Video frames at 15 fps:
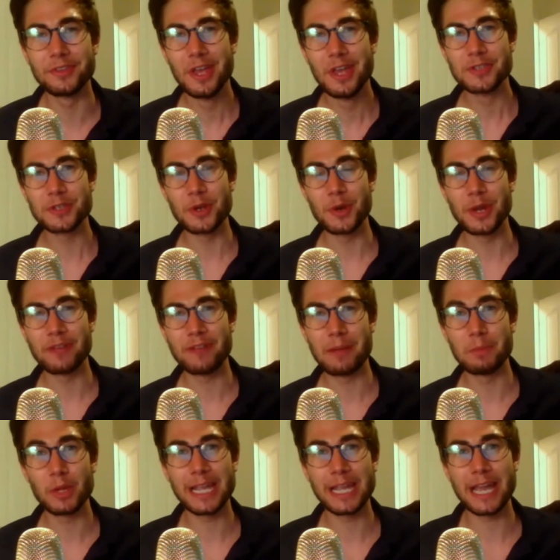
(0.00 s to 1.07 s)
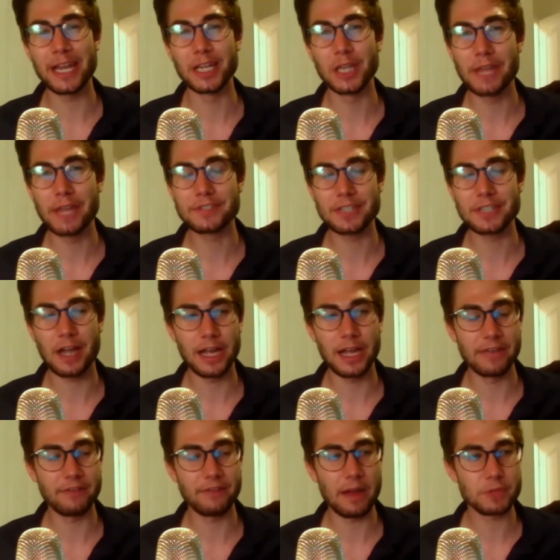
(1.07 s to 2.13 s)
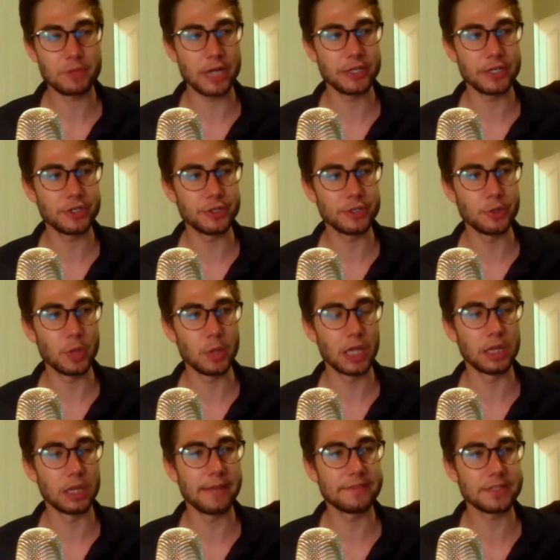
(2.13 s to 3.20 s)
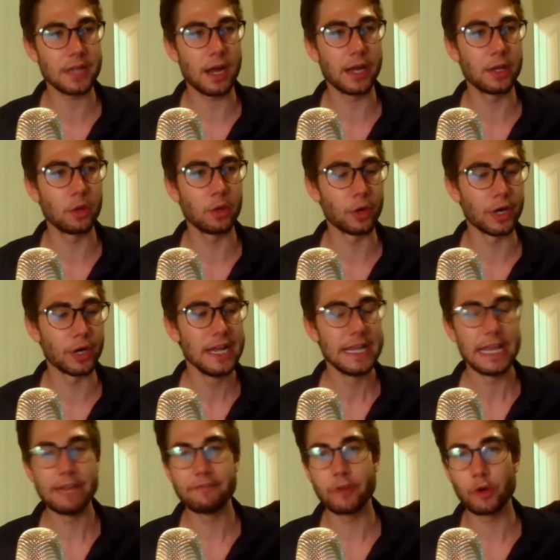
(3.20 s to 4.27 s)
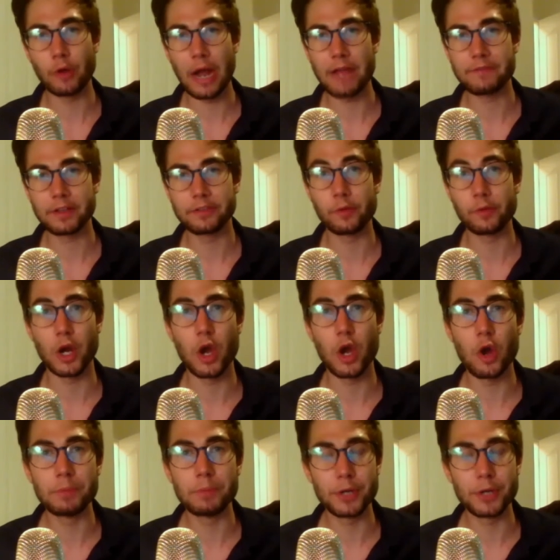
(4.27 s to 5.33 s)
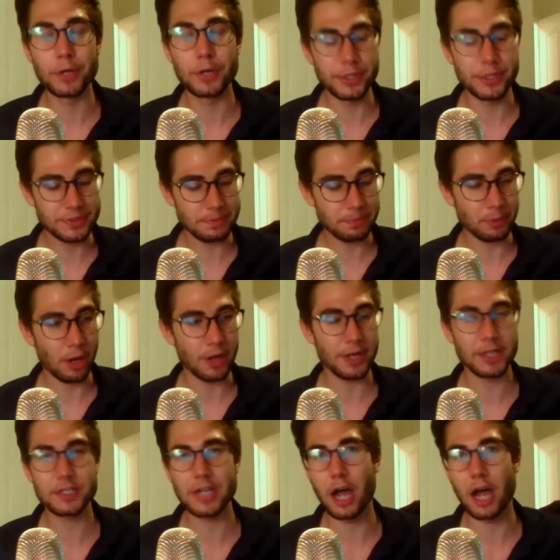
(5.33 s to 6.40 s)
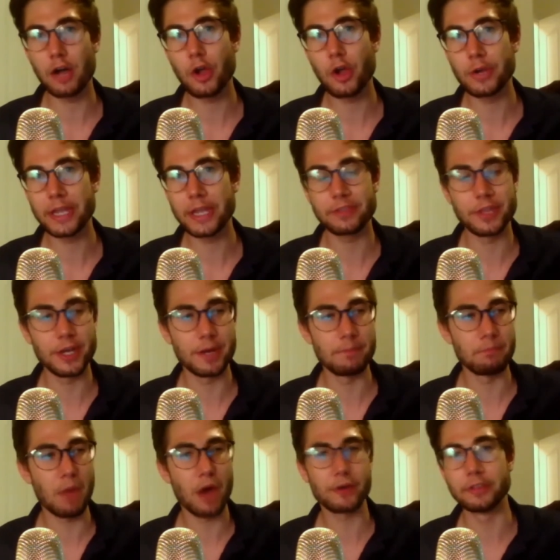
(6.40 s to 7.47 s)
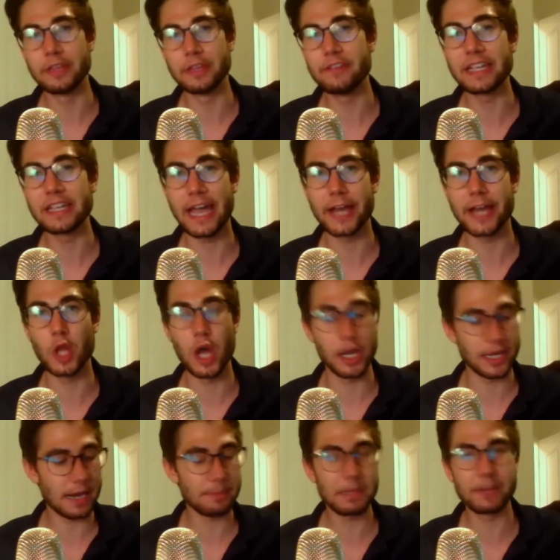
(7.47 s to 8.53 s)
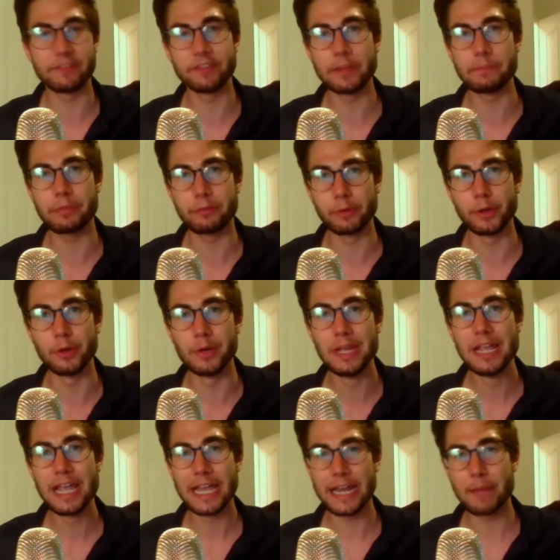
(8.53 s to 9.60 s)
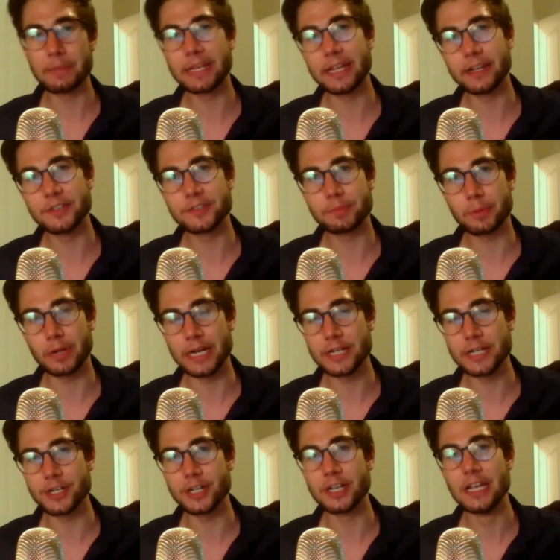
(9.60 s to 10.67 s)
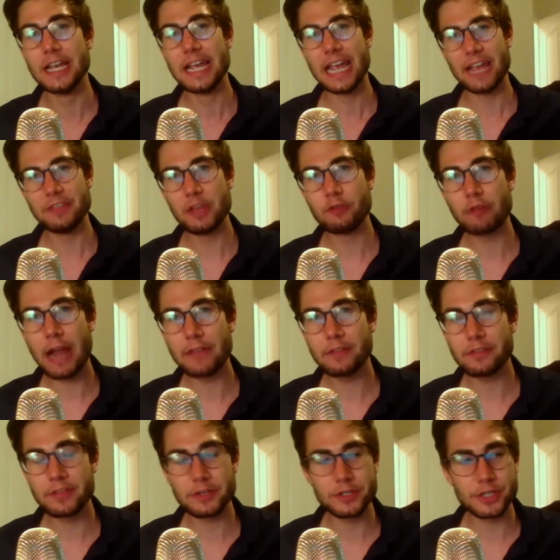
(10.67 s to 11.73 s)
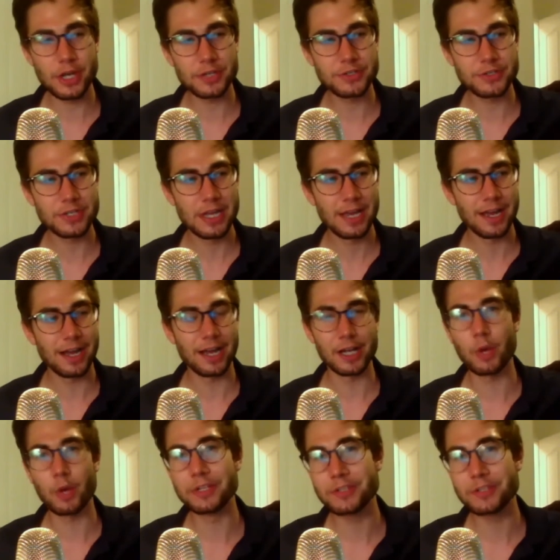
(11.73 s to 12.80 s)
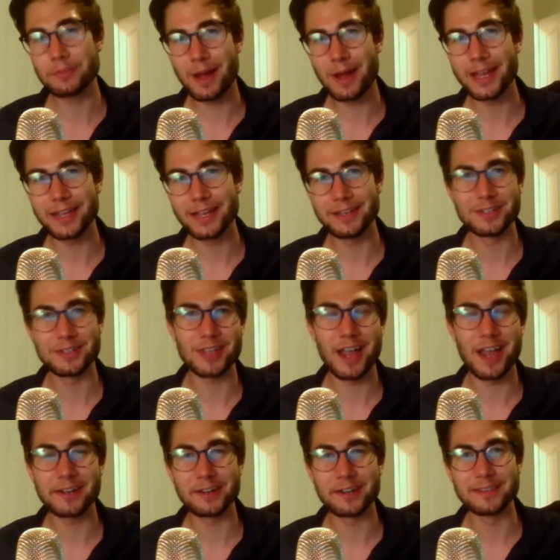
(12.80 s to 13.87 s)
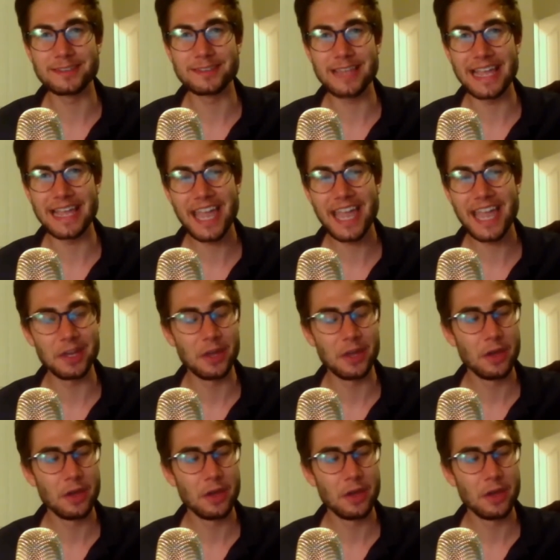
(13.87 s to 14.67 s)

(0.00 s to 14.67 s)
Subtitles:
So if I'm looking at a lifestyle, if I'm trying to do a lifestyle or infographics for a home goods product, I'll go get the Modern Living catalog and I'm going to flip through and I'm going to get inspiration. And then rather than just going to my designer and saying, hey,